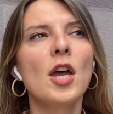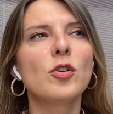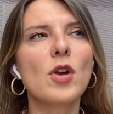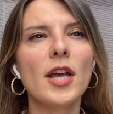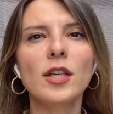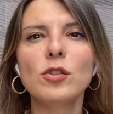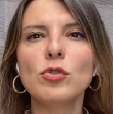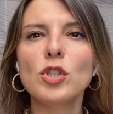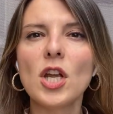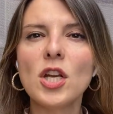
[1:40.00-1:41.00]
trying
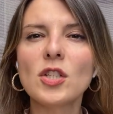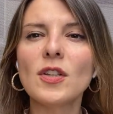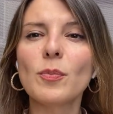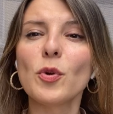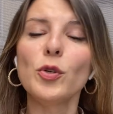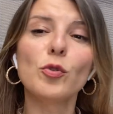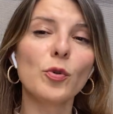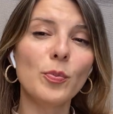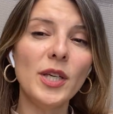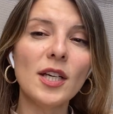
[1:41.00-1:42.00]
to change the
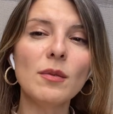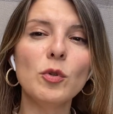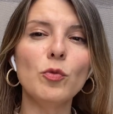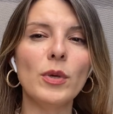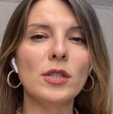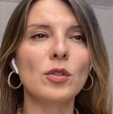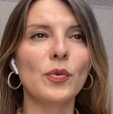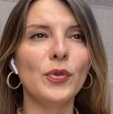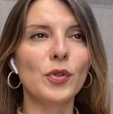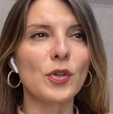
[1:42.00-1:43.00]
pro-European movement
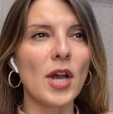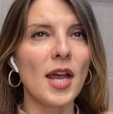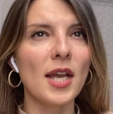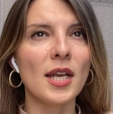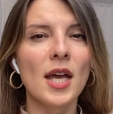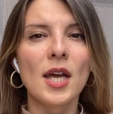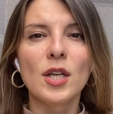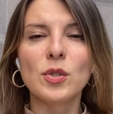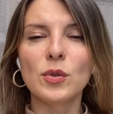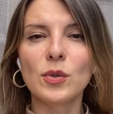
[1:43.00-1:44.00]
of Ukraine
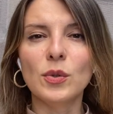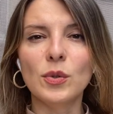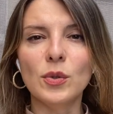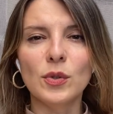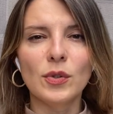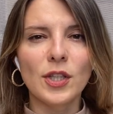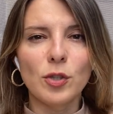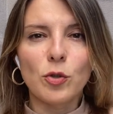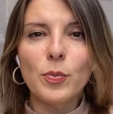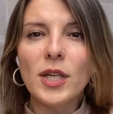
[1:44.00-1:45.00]
to the
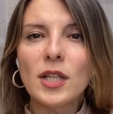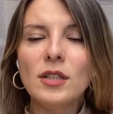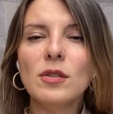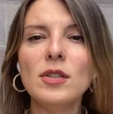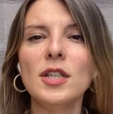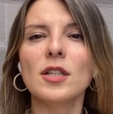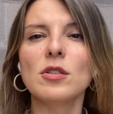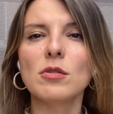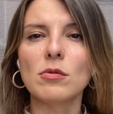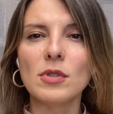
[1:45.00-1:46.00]
European
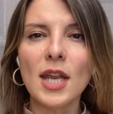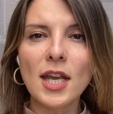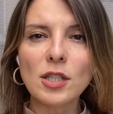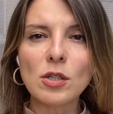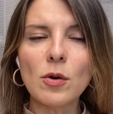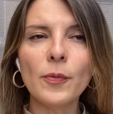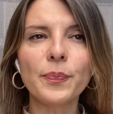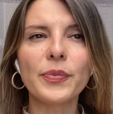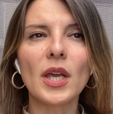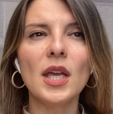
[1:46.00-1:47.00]
Union, to
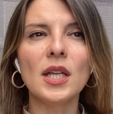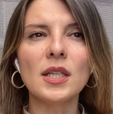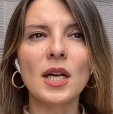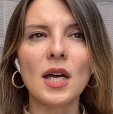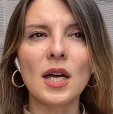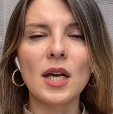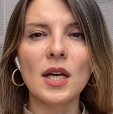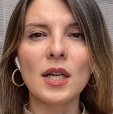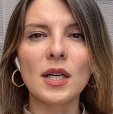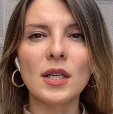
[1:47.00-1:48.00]
NATO in
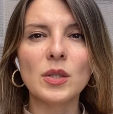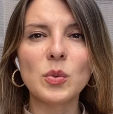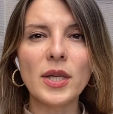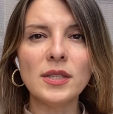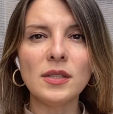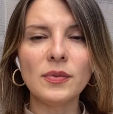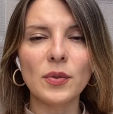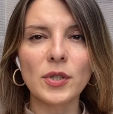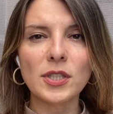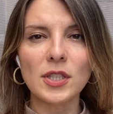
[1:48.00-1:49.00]
uh,
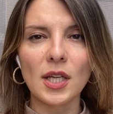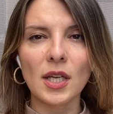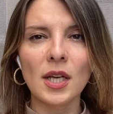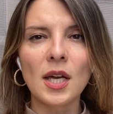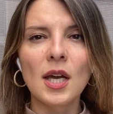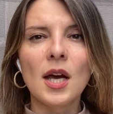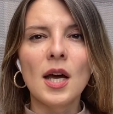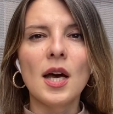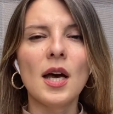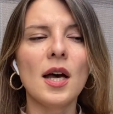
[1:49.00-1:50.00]
2014,
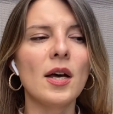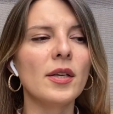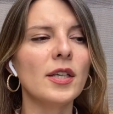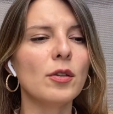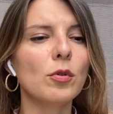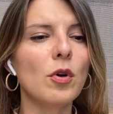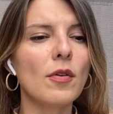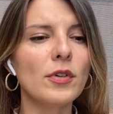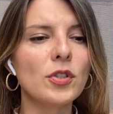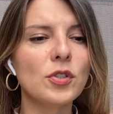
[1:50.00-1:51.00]
uh,
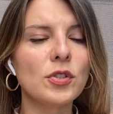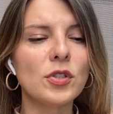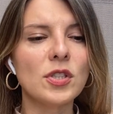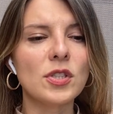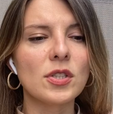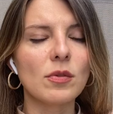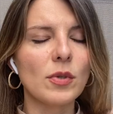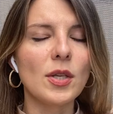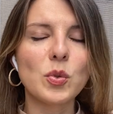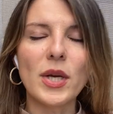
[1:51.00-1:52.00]
Yanukovych this
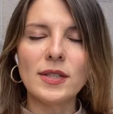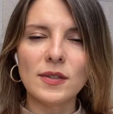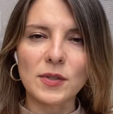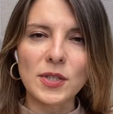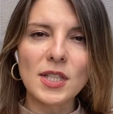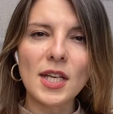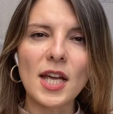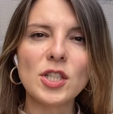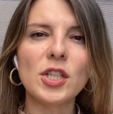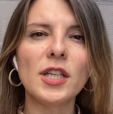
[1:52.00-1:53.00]
in 2013
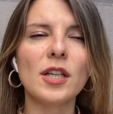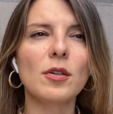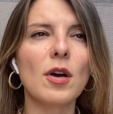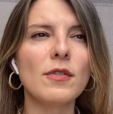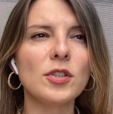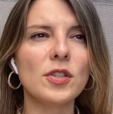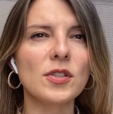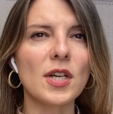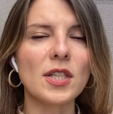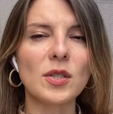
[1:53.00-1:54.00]
actually Yanukovych
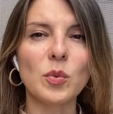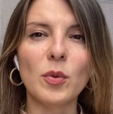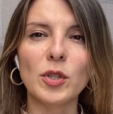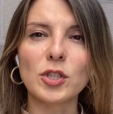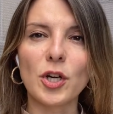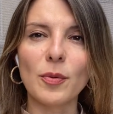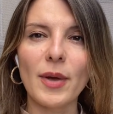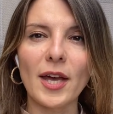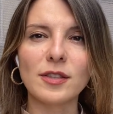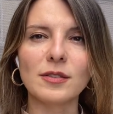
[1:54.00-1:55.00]
decided we will turn
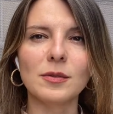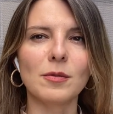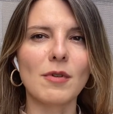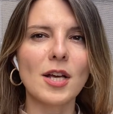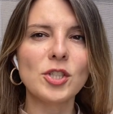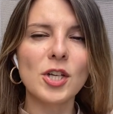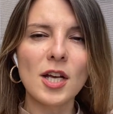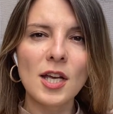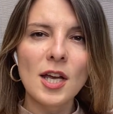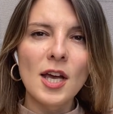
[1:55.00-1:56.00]
back to
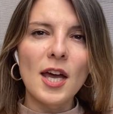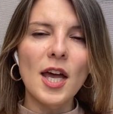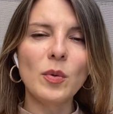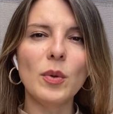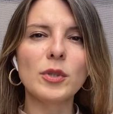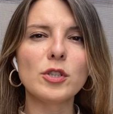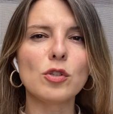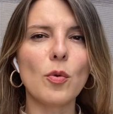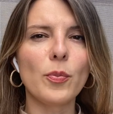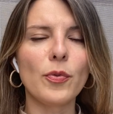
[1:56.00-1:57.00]
Russia and we will
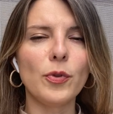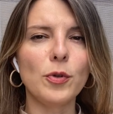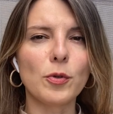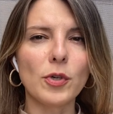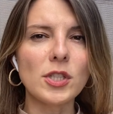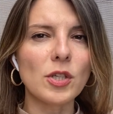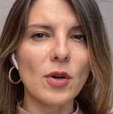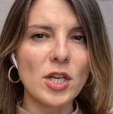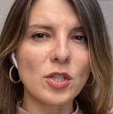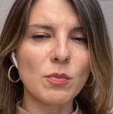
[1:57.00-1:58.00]
stop euro
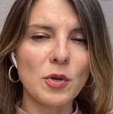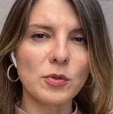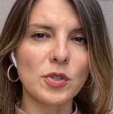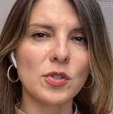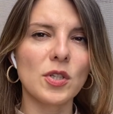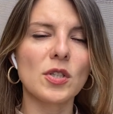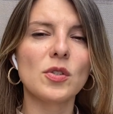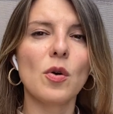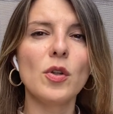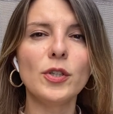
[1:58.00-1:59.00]
integration
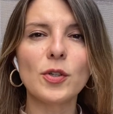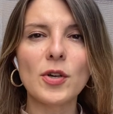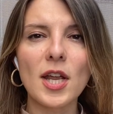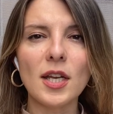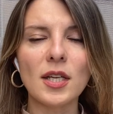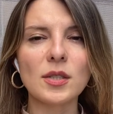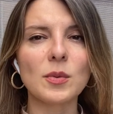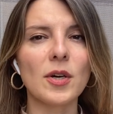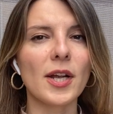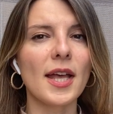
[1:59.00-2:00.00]
processes. All
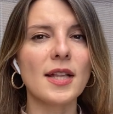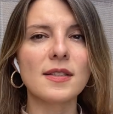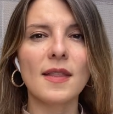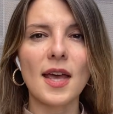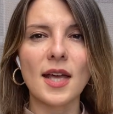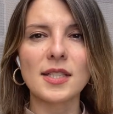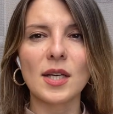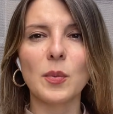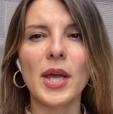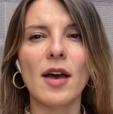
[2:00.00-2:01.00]
Ukrainians were against that
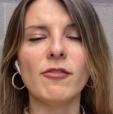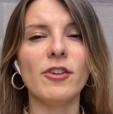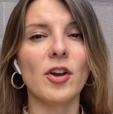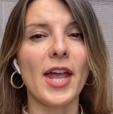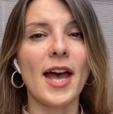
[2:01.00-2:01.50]
and we have very